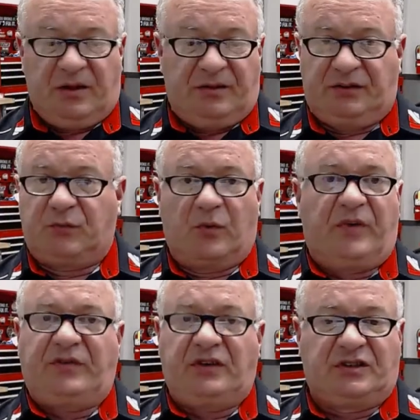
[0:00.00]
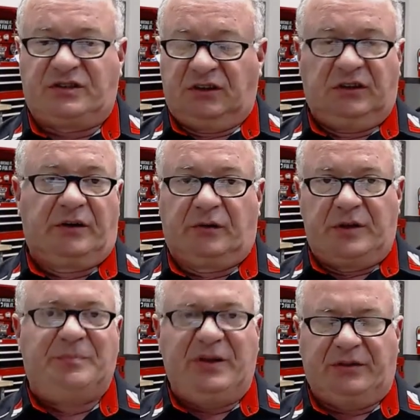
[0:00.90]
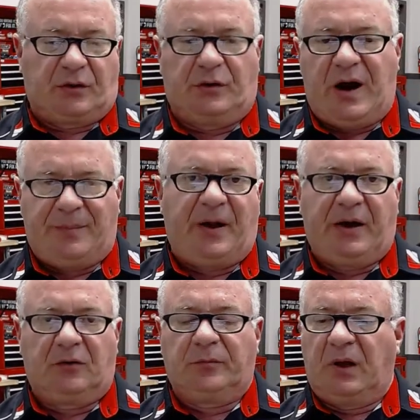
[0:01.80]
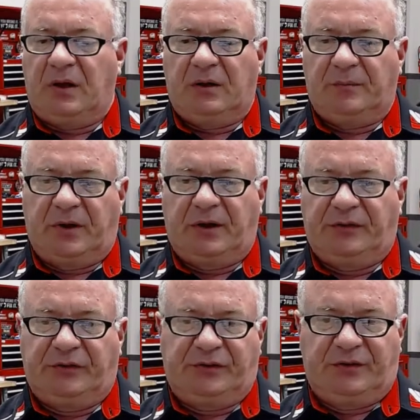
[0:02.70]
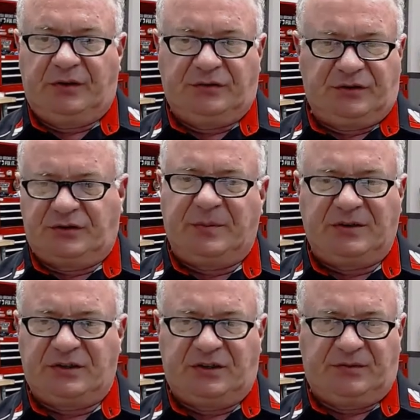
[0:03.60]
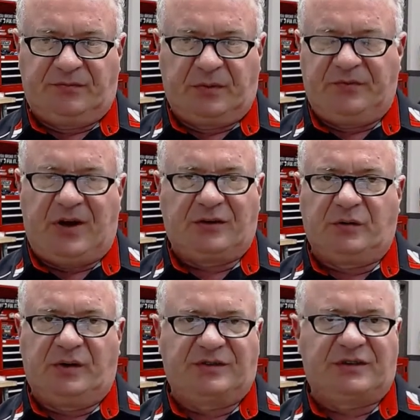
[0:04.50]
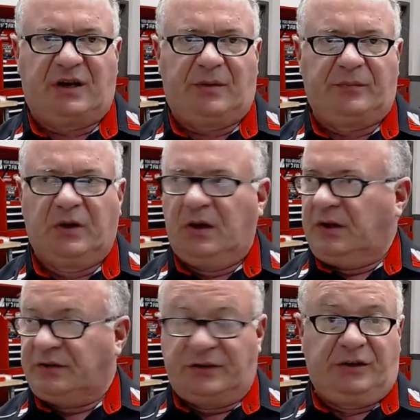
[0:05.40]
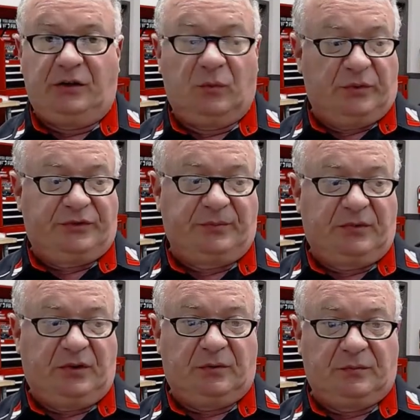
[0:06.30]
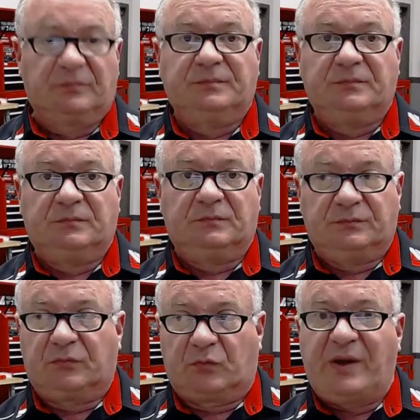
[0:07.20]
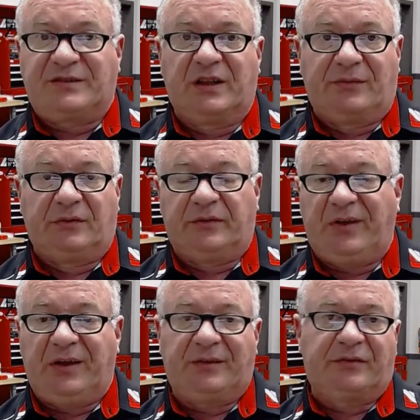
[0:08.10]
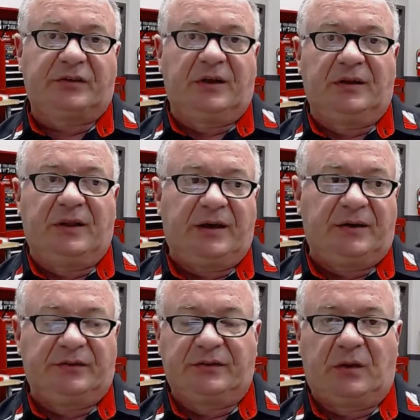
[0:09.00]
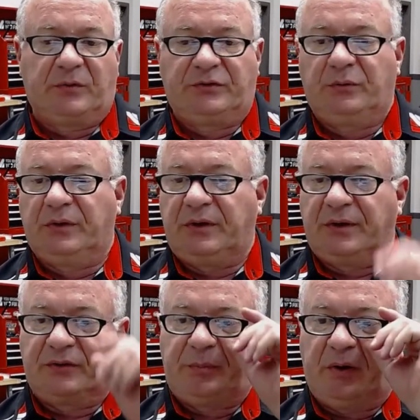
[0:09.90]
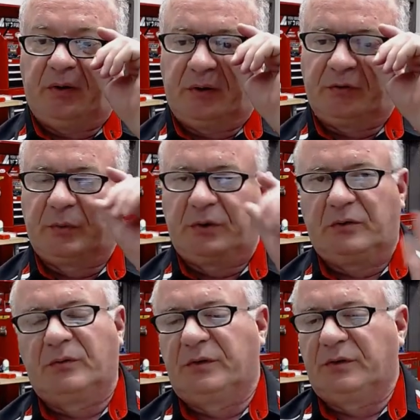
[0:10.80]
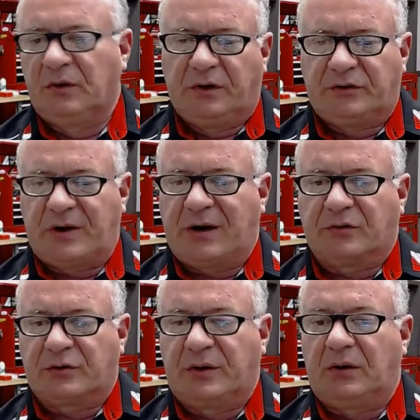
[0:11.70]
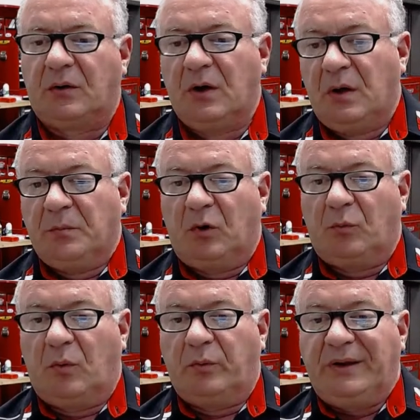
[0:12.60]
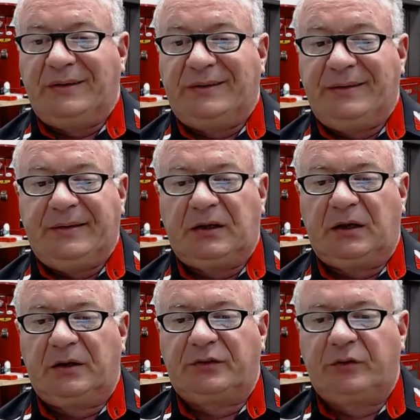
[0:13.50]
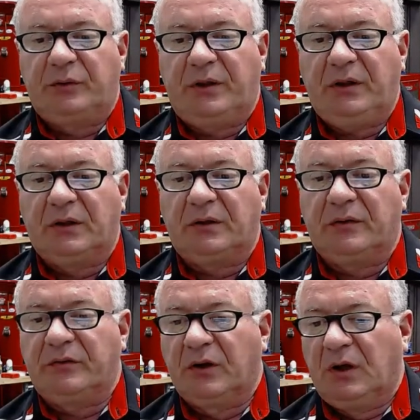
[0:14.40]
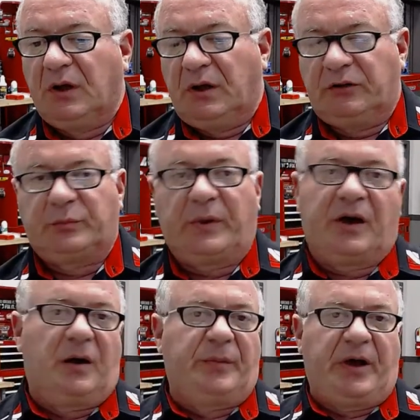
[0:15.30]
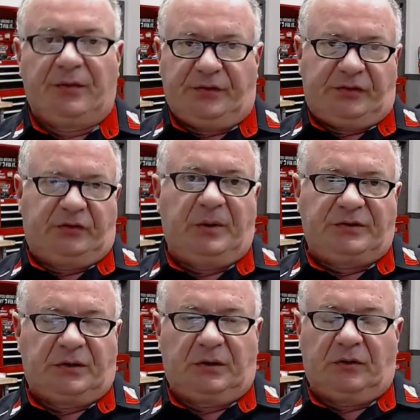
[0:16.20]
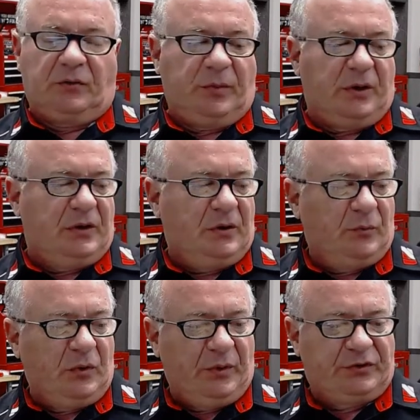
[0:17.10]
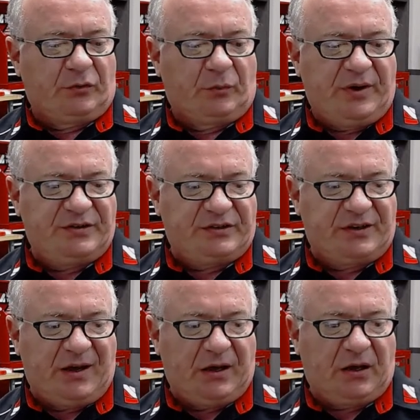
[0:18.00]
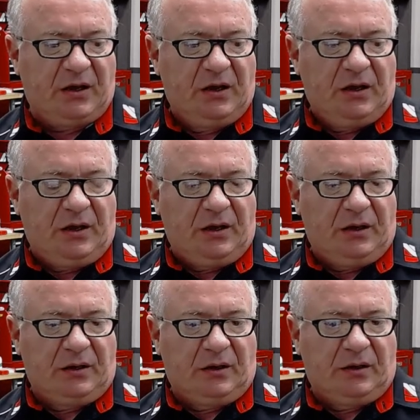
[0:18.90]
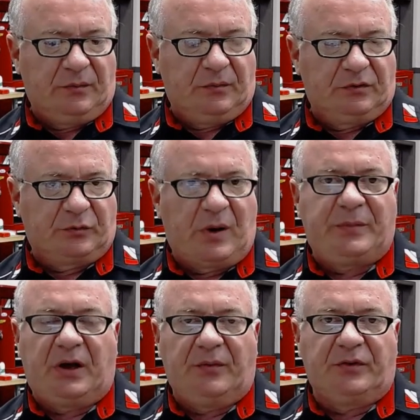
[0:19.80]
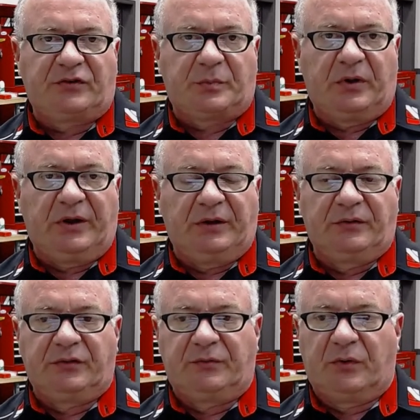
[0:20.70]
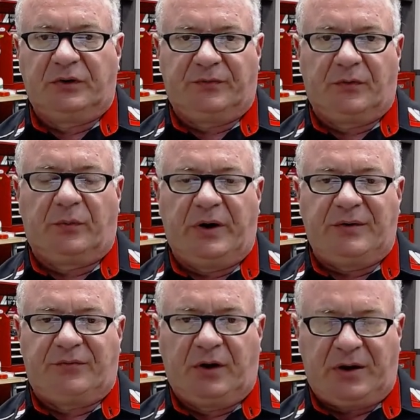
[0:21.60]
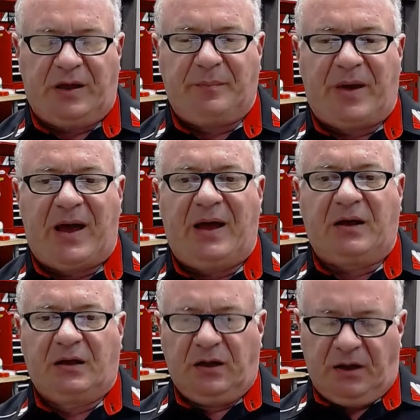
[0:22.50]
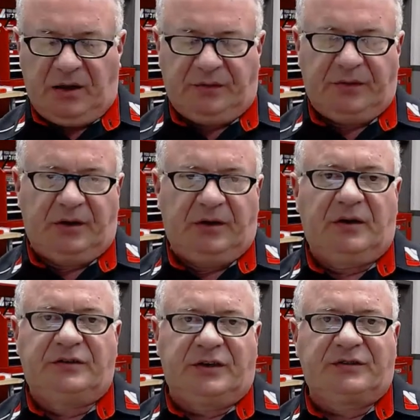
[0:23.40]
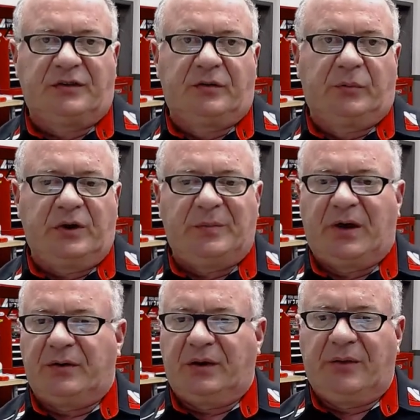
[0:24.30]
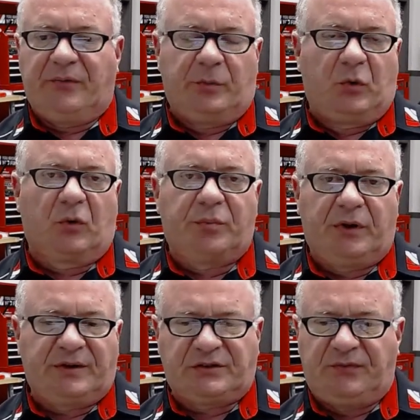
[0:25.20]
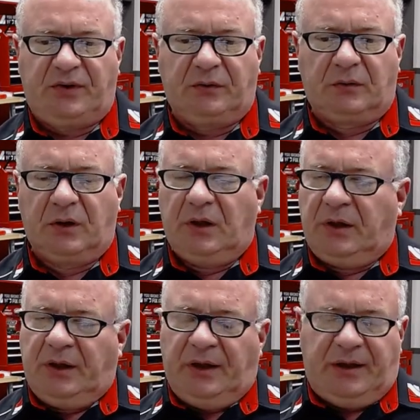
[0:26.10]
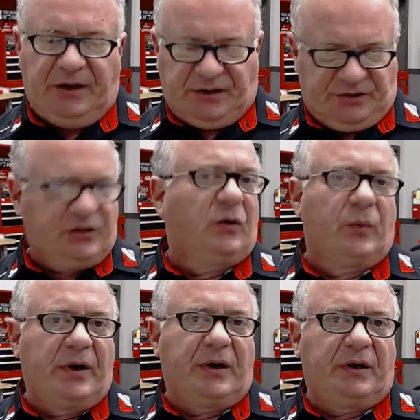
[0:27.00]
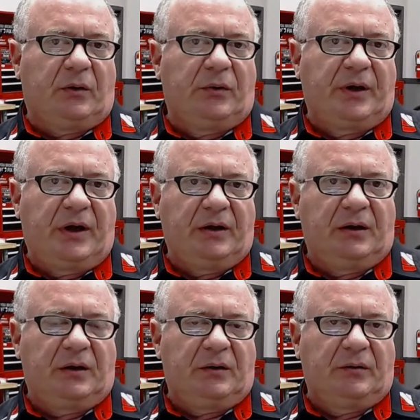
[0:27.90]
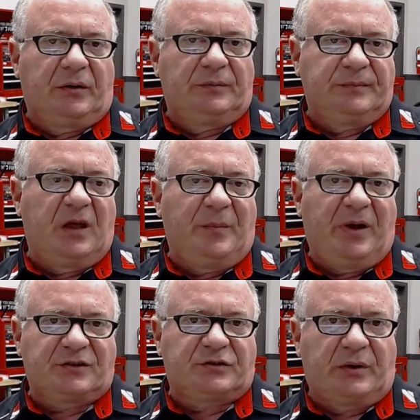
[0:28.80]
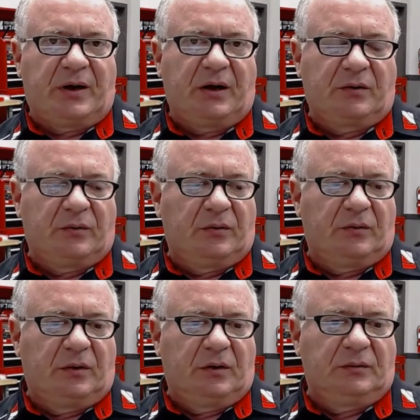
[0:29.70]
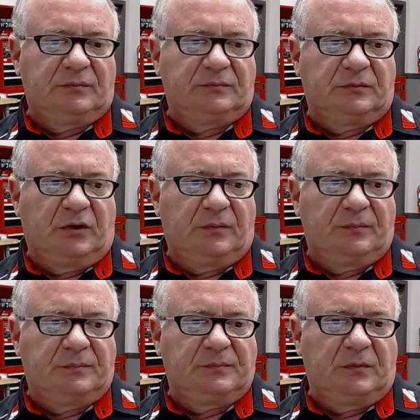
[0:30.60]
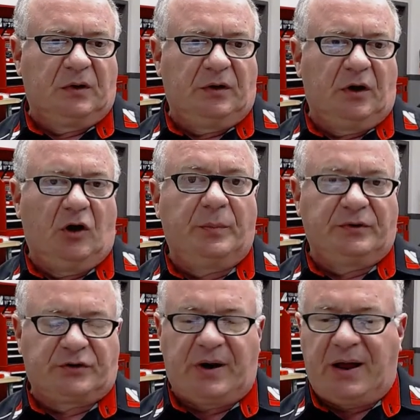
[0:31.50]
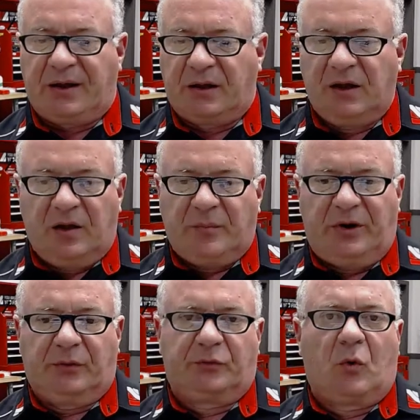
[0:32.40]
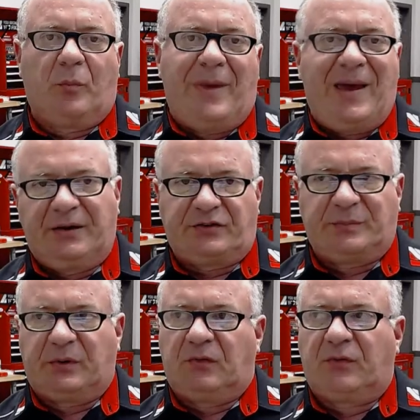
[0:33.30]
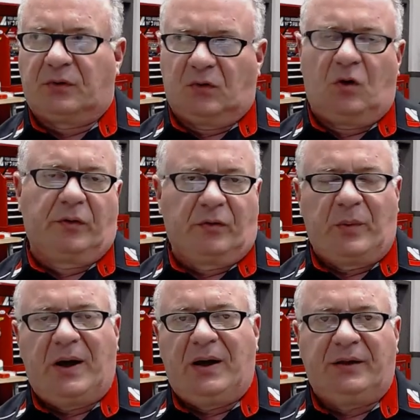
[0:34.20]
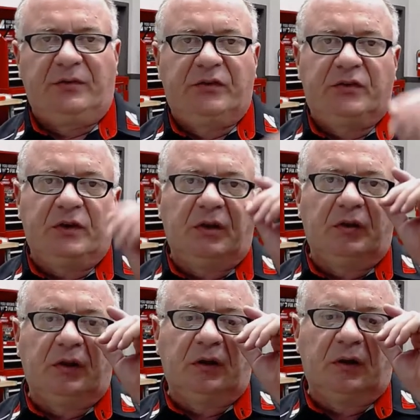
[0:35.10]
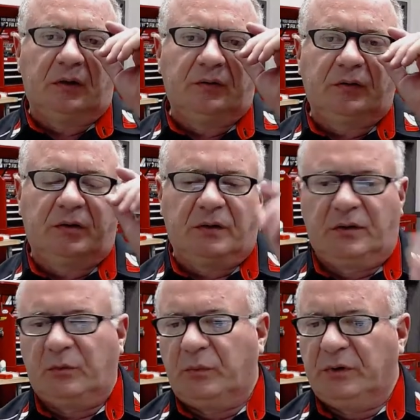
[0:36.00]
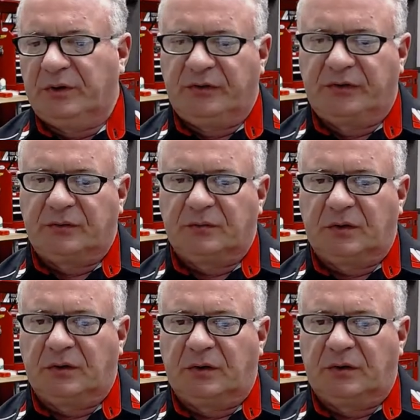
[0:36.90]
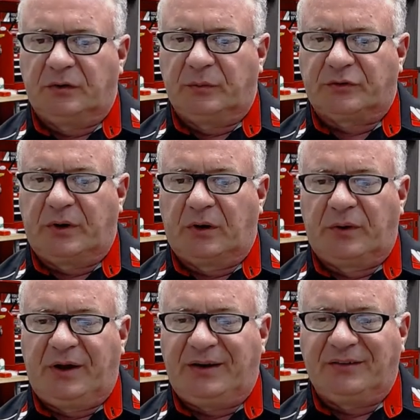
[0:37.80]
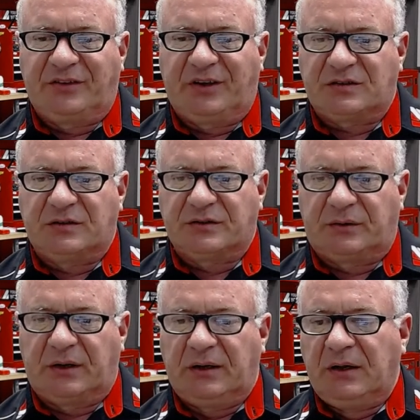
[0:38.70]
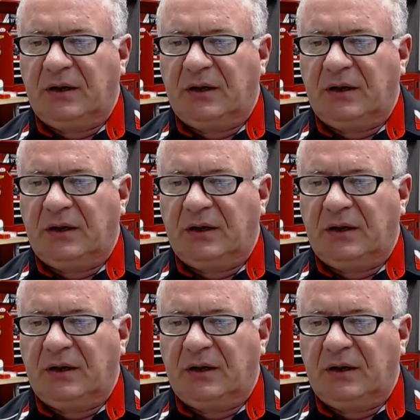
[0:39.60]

this 450 just literally beat the crap out of them because the suspension from the factory is set up to deal with some, you know, race level events. And that is not what you really experience when you're on the track or trail. But what we did to his is we calmed down the suspension a little bit. We went to race tech and uh, swapped out the springs for a different rate, front and back, and then adjusted the rebound to give it a more plush feel and he could still run it on a uh, on a MX track or uh, you know, an open track, but it was more manageable for longer rides in the uh, in the woods and uh, doing trail riding sessions on it.